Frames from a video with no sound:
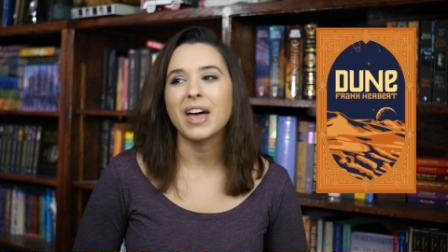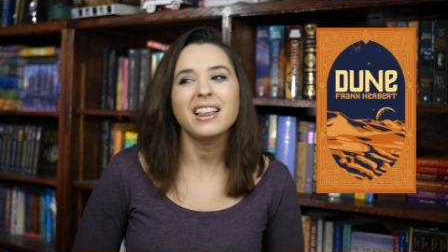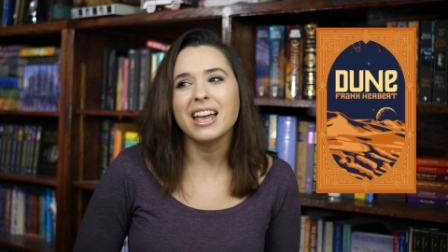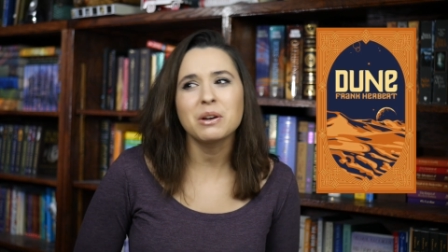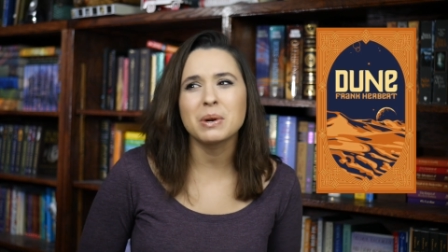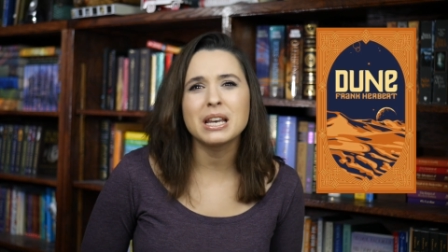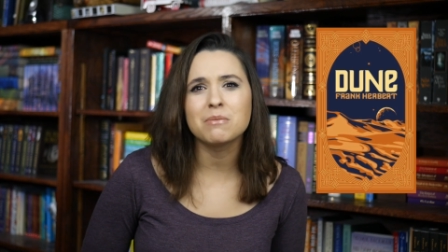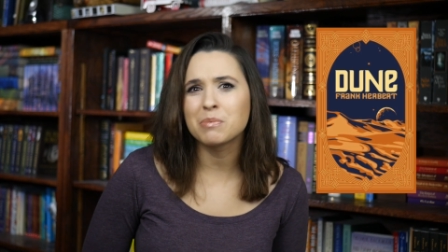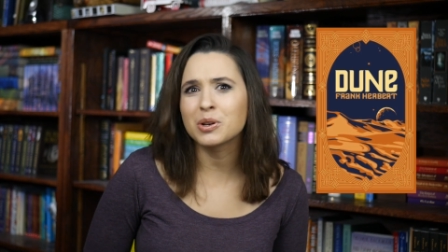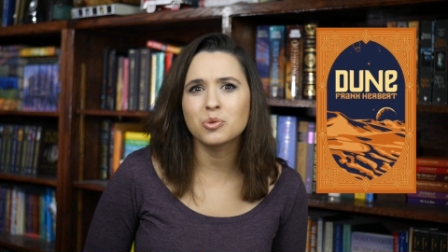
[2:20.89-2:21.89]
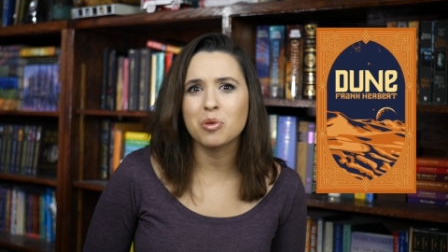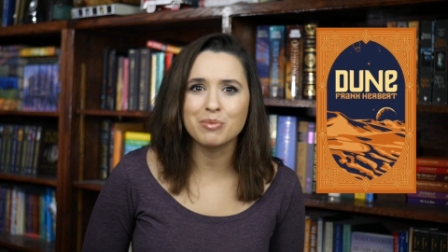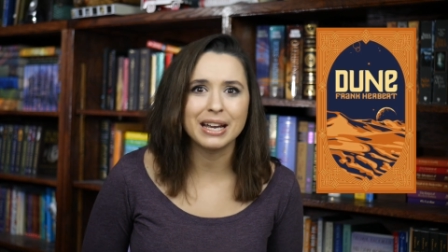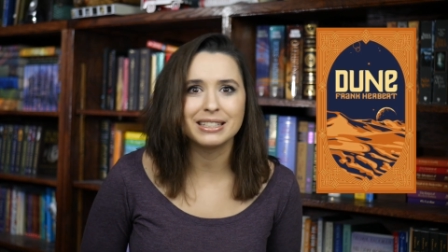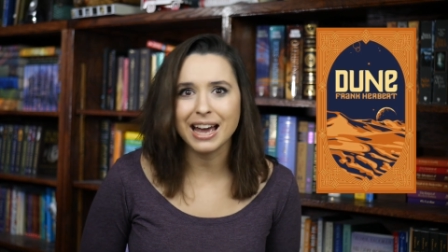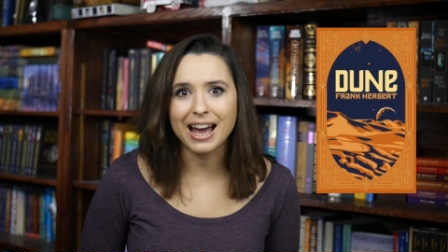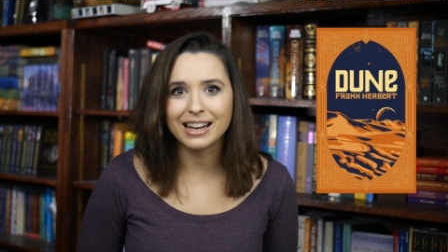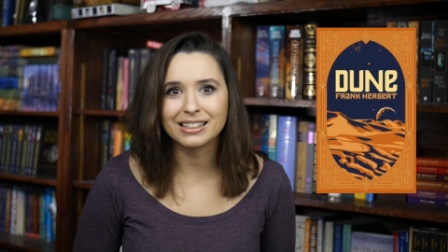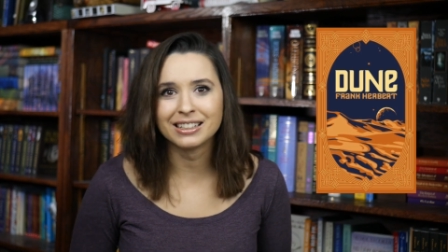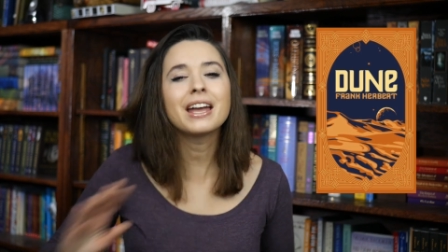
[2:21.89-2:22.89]
I like reading books with my
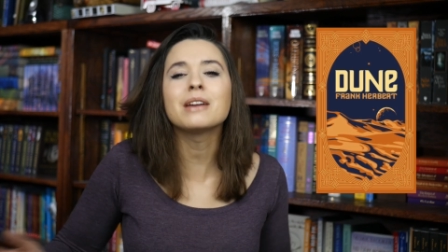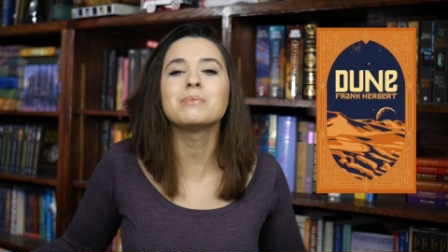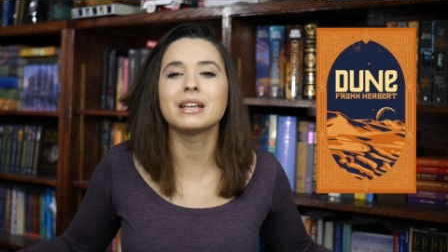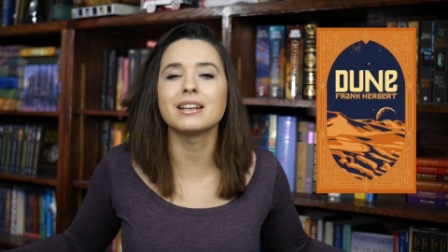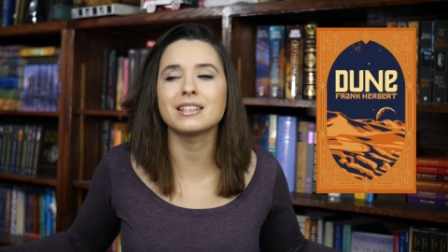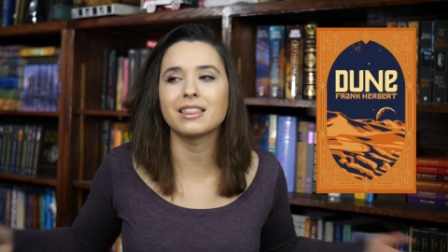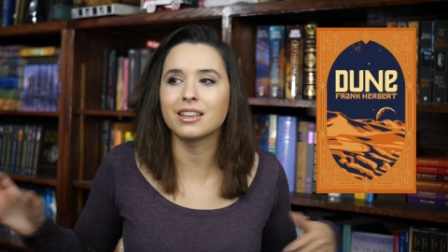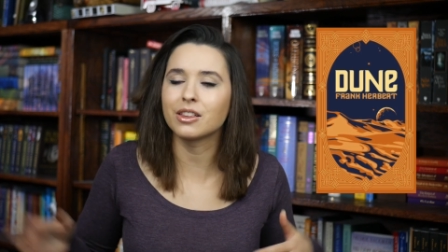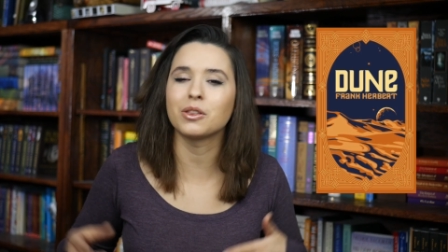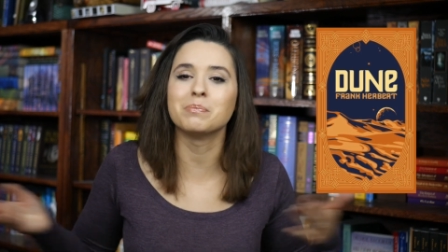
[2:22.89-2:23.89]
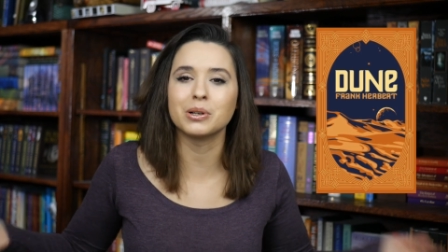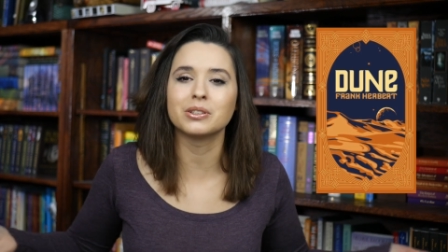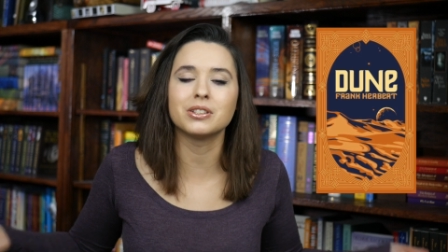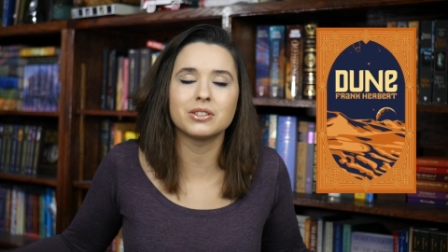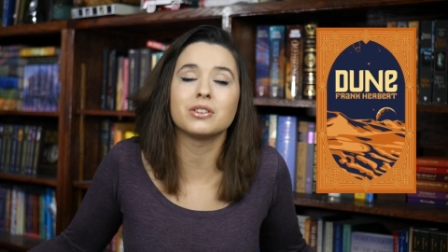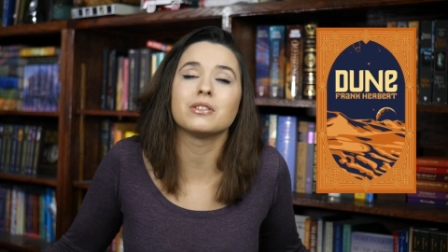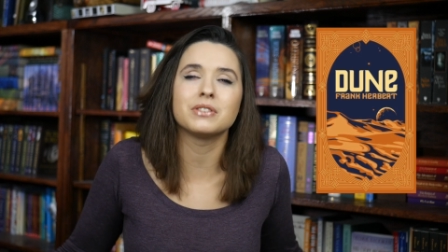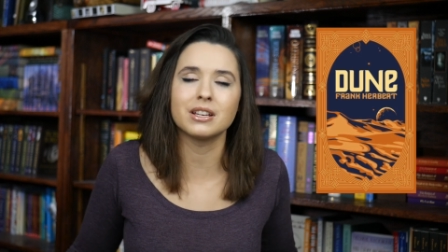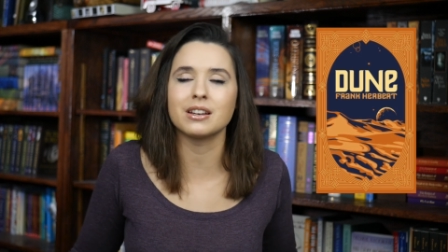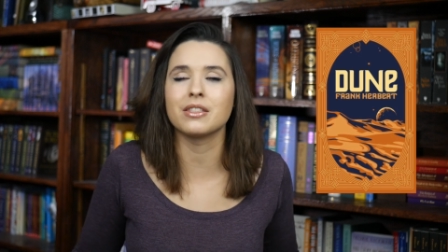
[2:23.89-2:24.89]
dad, and because I think that the book
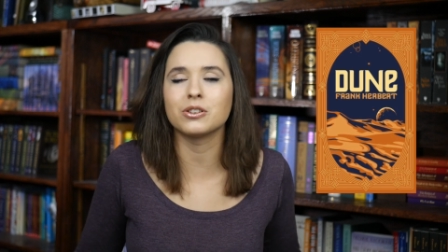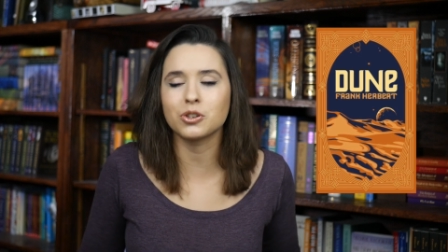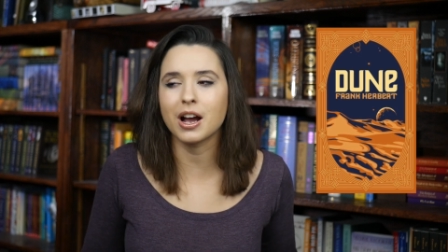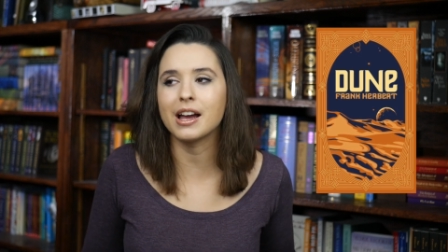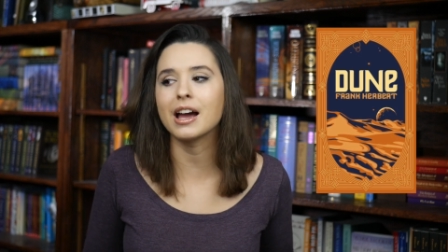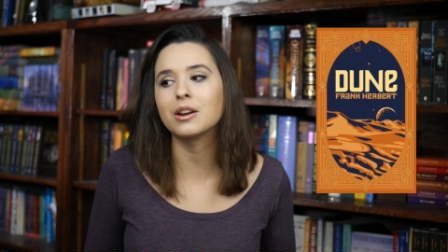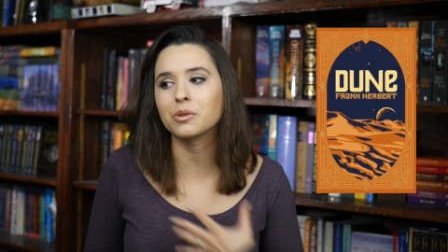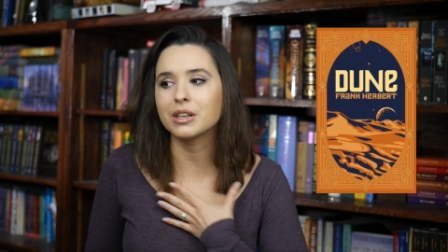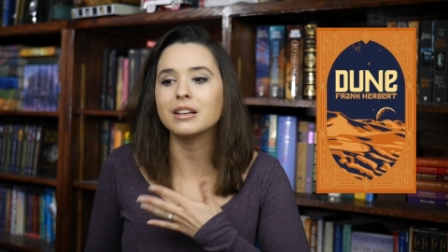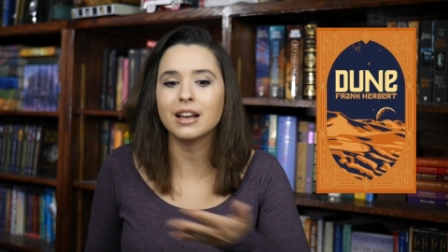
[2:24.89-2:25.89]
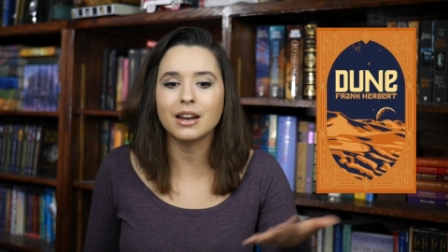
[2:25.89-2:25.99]
deserves another try. I don't think